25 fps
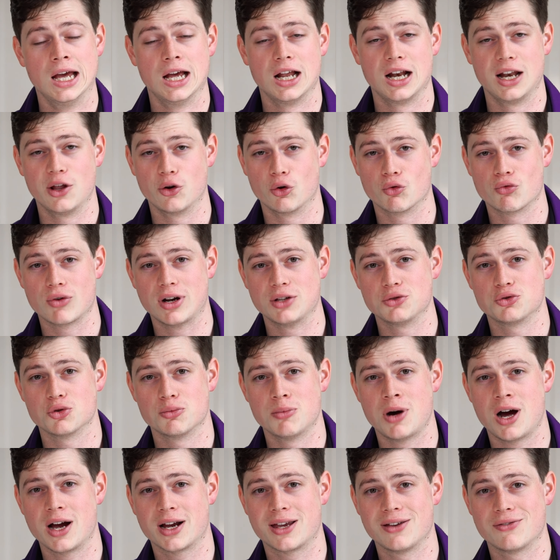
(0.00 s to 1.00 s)
little rental
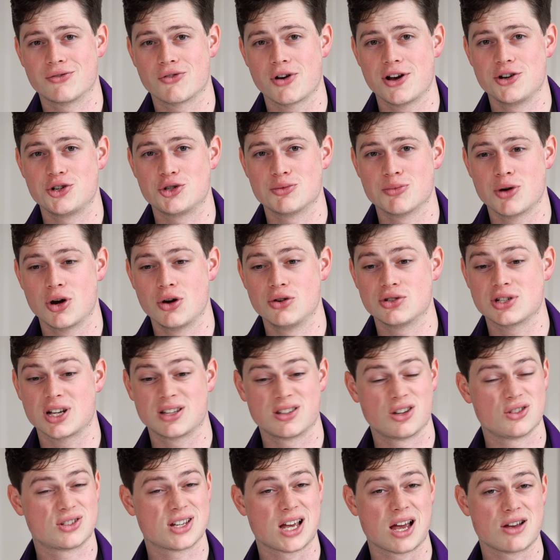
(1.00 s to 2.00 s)
market for HMOs, and
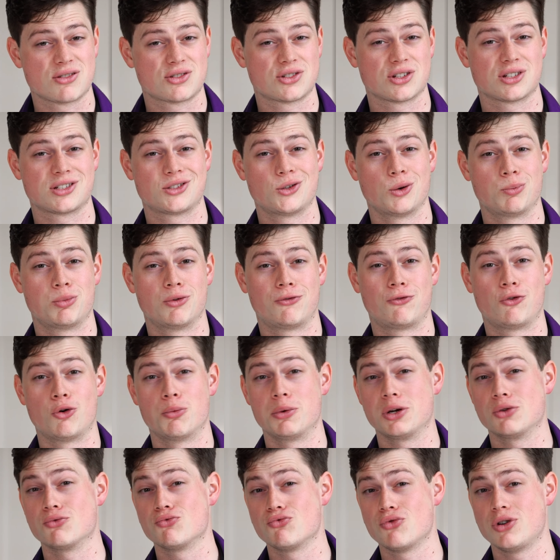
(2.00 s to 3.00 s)
those houses are still
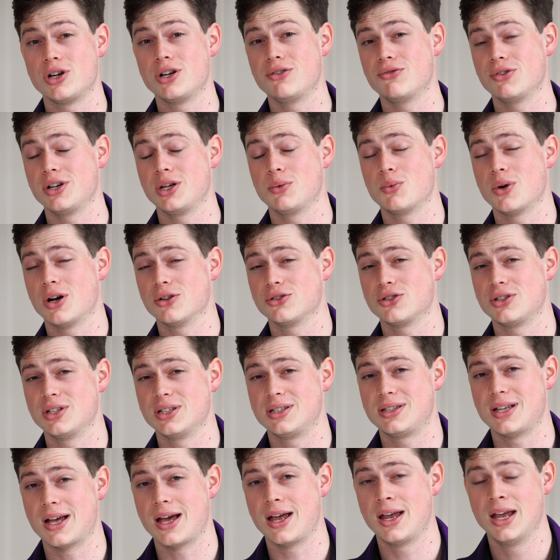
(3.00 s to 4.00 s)
performing really, really well to this
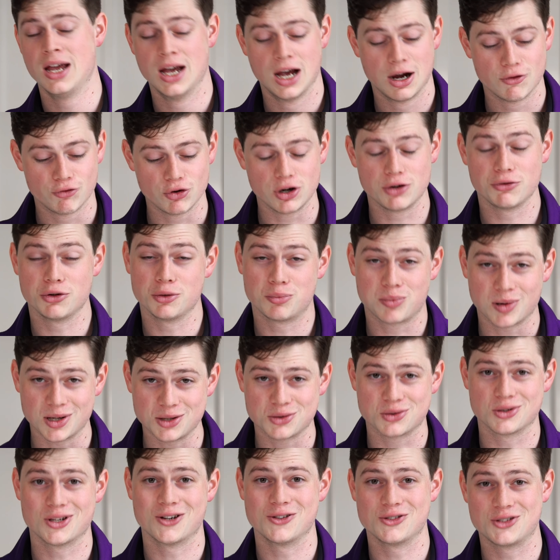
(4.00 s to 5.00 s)
day. Really, really
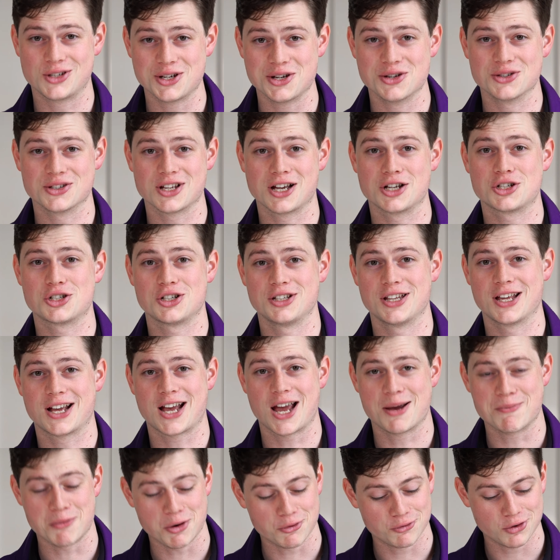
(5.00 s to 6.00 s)
pleased with those deals. Actually, they
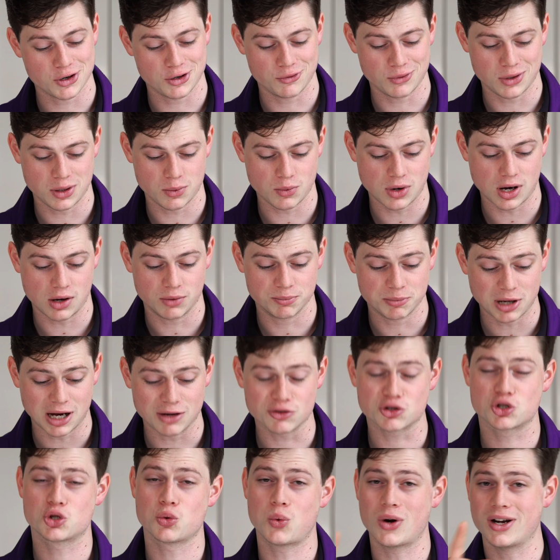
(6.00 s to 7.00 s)
came out really, really well. But I
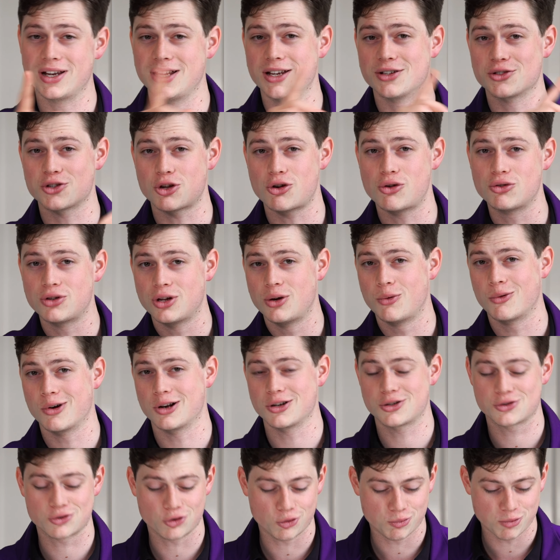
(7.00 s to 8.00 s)
was 20 years old when I
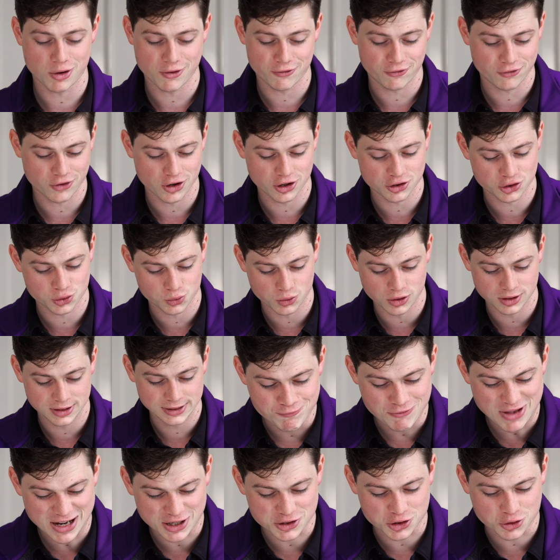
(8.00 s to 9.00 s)
sold my first one.
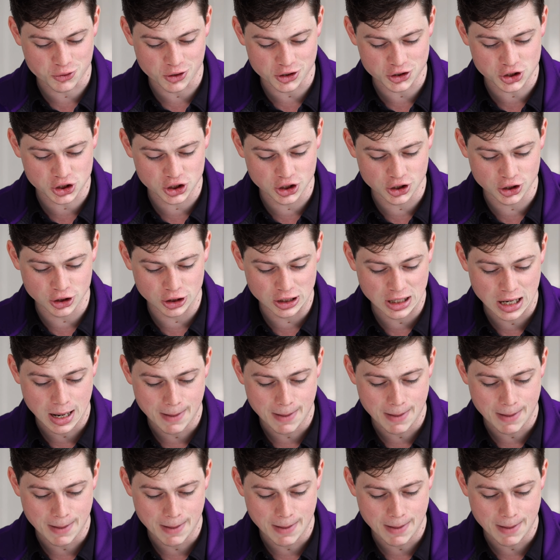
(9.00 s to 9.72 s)
Next question,